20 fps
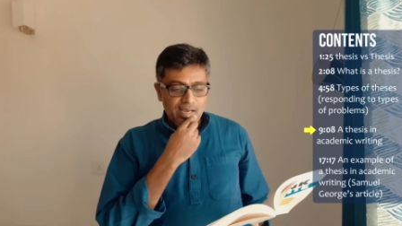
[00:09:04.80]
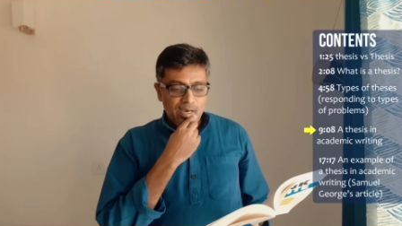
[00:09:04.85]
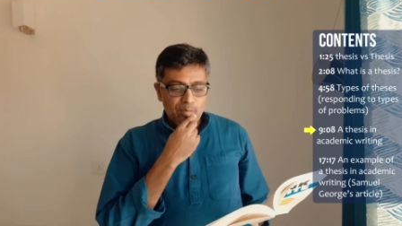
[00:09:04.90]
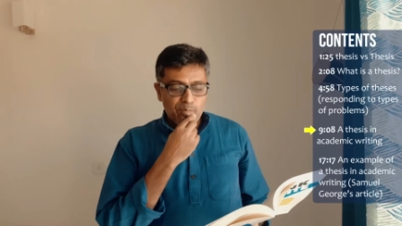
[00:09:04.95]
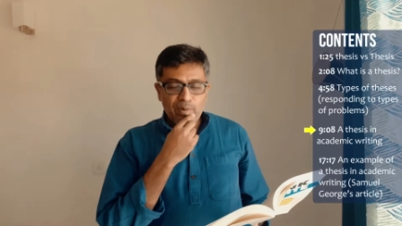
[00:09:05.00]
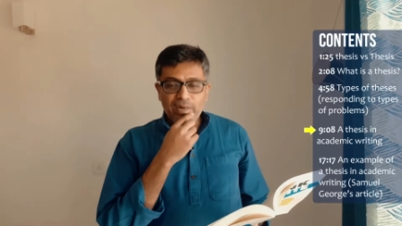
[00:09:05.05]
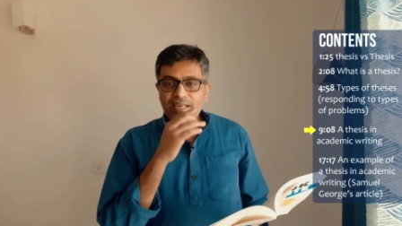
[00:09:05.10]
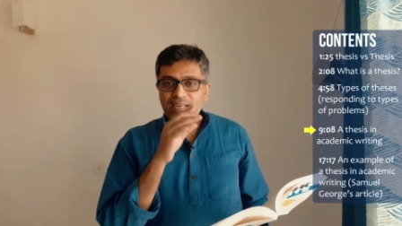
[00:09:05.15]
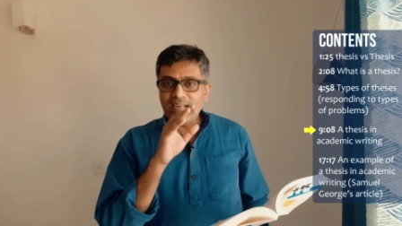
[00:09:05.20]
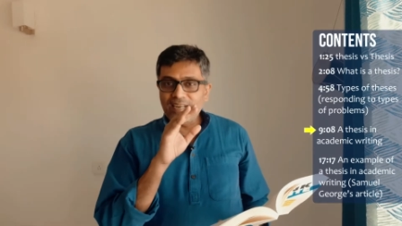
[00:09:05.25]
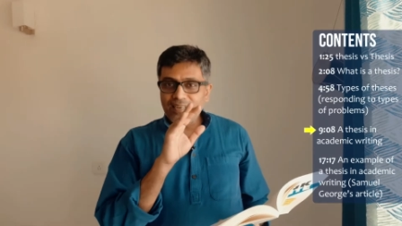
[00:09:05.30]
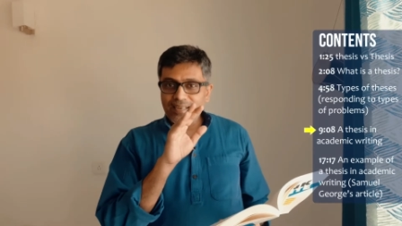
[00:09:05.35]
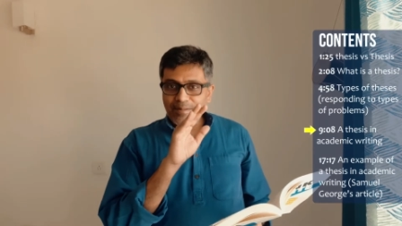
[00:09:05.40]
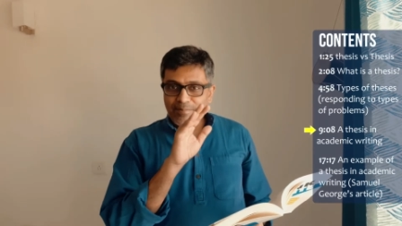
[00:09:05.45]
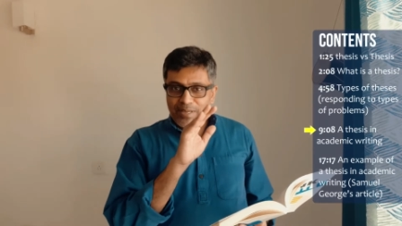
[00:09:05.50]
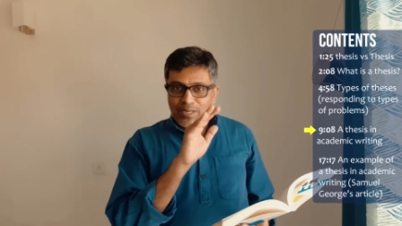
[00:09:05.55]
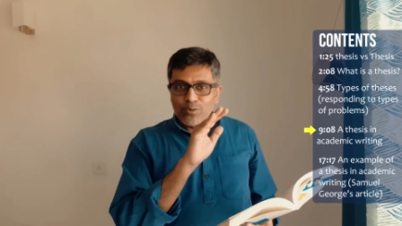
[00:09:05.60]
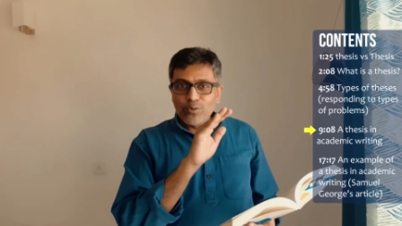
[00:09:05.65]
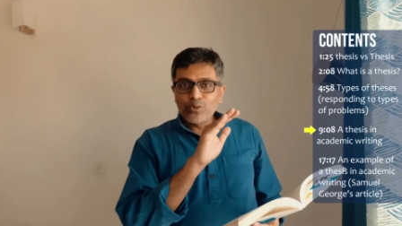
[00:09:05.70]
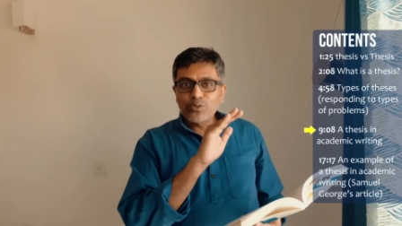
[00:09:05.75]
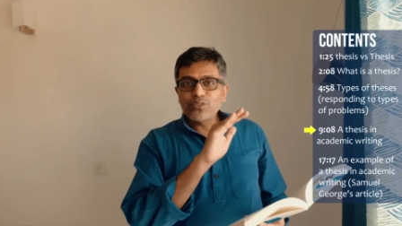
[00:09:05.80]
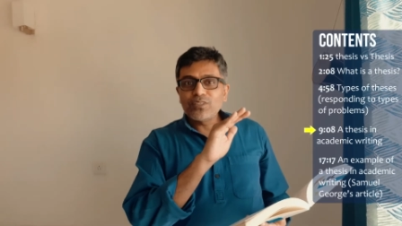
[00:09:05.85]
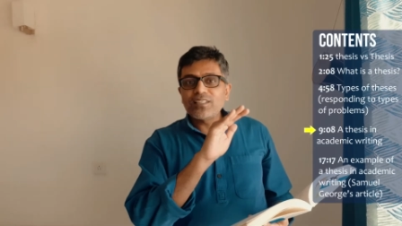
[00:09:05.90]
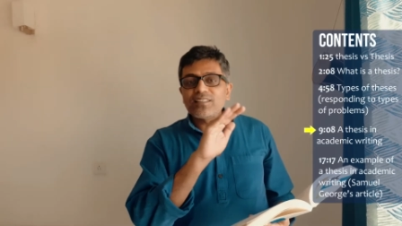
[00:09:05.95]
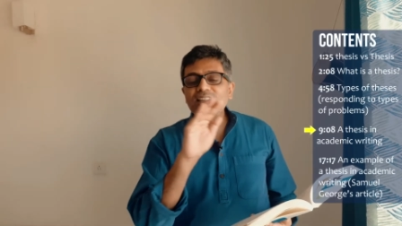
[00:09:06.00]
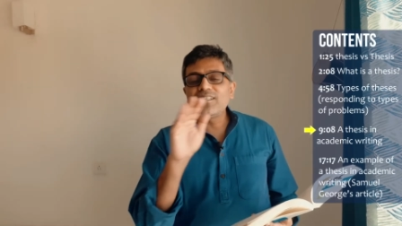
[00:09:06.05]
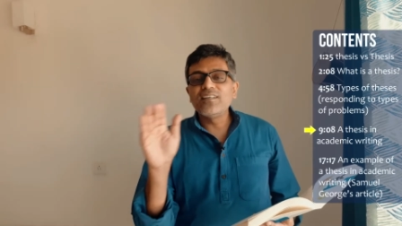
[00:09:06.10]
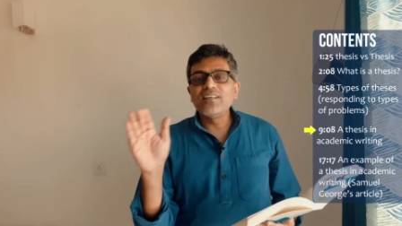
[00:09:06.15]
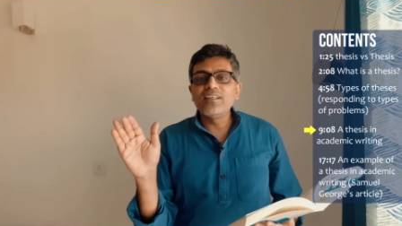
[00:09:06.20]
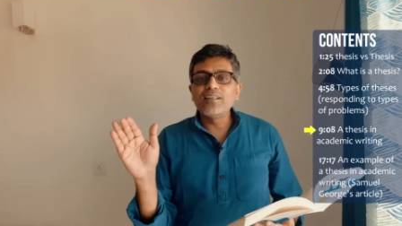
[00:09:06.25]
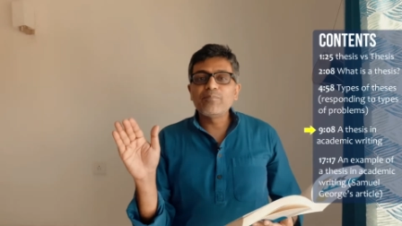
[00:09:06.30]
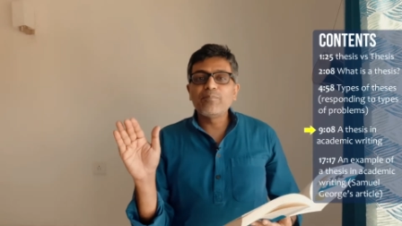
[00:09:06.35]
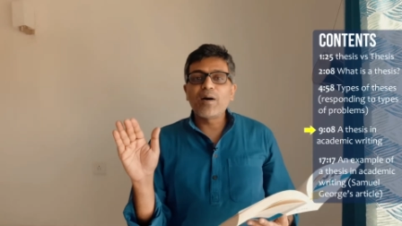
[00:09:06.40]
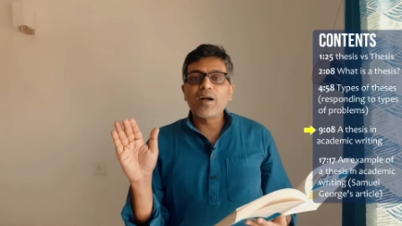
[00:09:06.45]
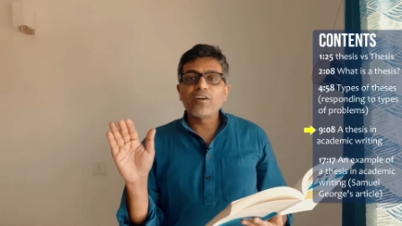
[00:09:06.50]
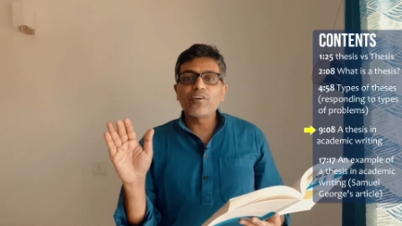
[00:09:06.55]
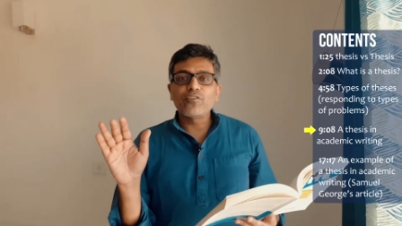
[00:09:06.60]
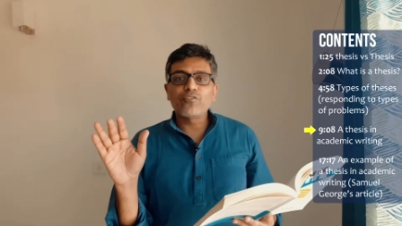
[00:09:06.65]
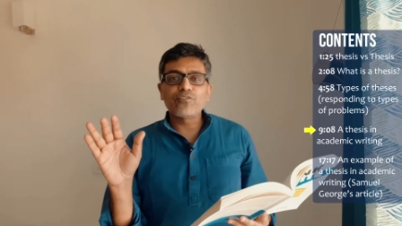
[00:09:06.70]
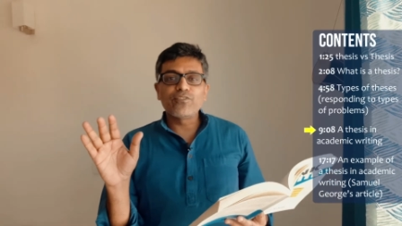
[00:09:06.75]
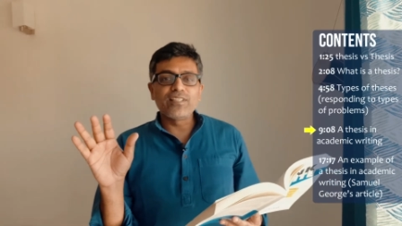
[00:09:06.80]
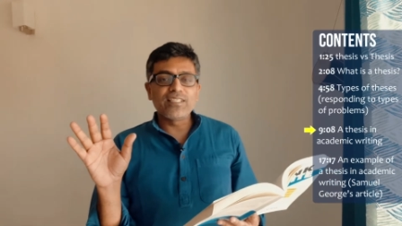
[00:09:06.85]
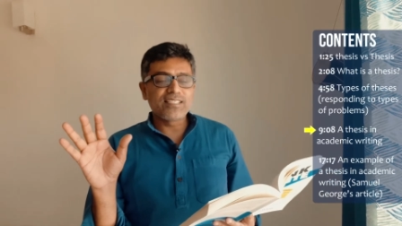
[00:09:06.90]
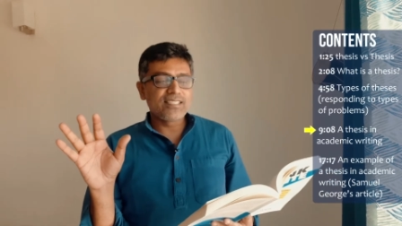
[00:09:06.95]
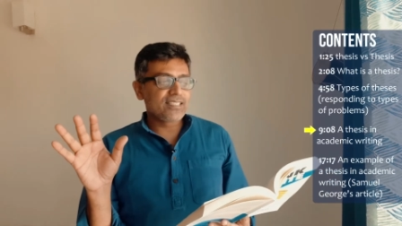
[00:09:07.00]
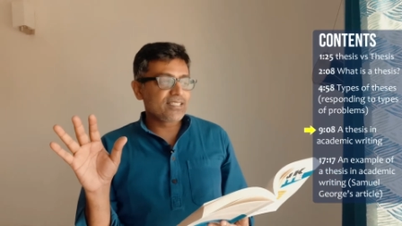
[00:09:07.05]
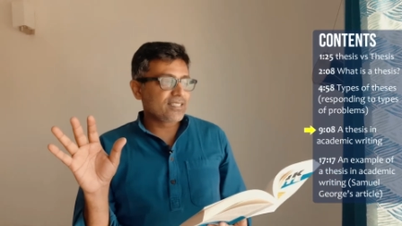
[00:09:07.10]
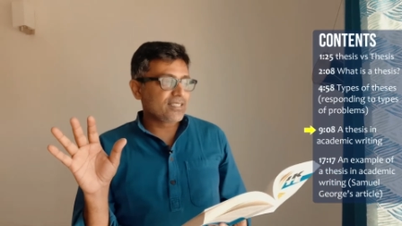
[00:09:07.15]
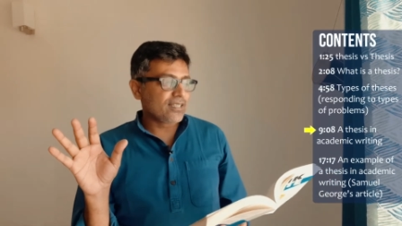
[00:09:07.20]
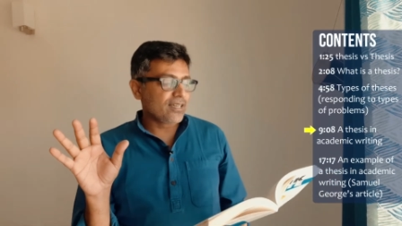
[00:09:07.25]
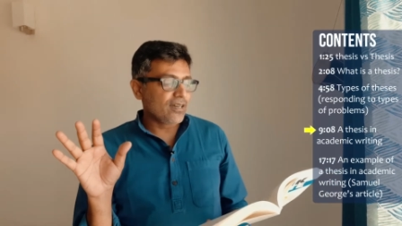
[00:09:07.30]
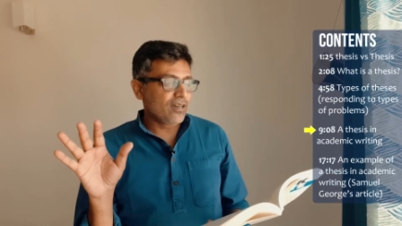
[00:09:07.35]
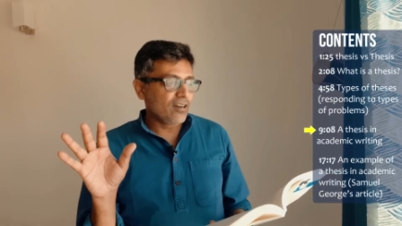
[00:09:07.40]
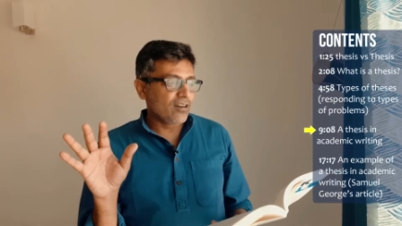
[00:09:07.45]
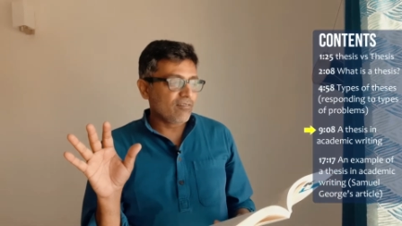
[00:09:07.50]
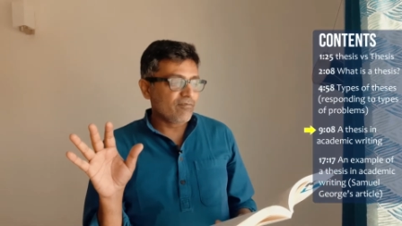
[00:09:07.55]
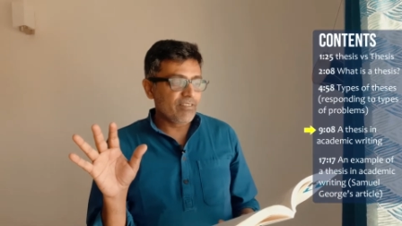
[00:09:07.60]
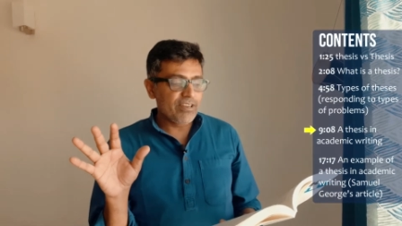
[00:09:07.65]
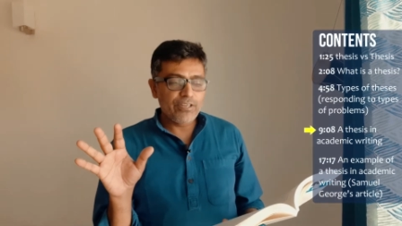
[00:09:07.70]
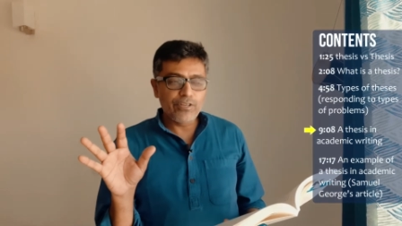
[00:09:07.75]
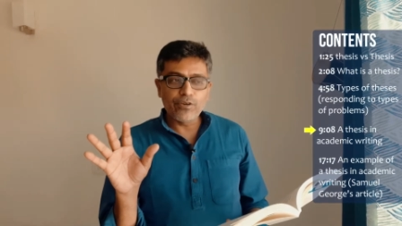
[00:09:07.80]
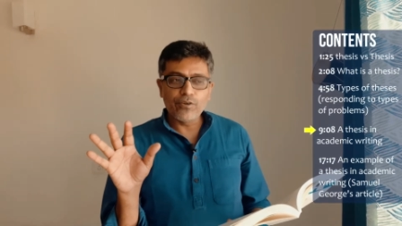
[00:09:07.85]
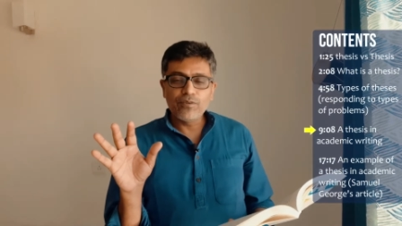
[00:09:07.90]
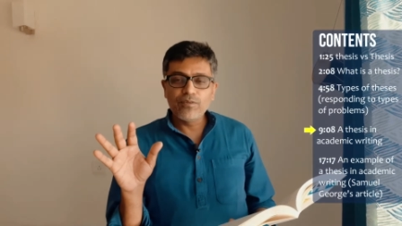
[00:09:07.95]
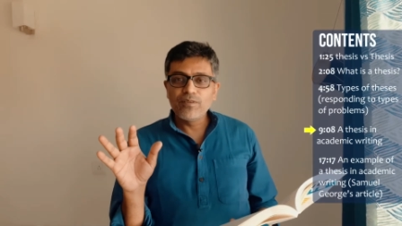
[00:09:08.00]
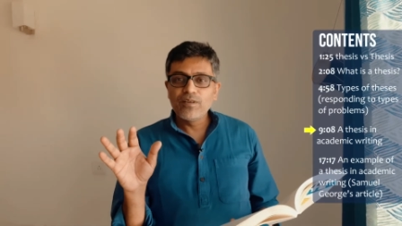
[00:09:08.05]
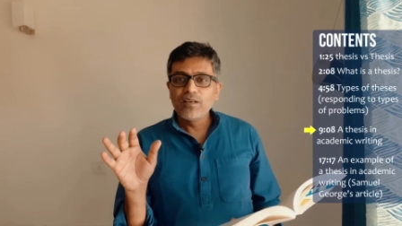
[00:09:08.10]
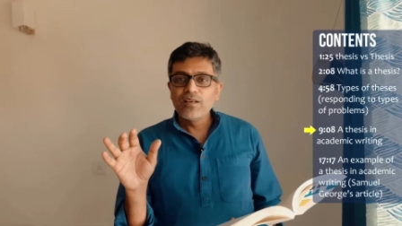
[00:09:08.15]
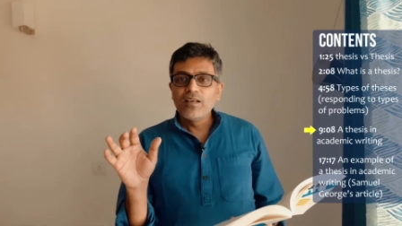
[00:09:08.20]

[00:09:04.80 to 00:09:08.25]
But let me go to the third part of this uh, video.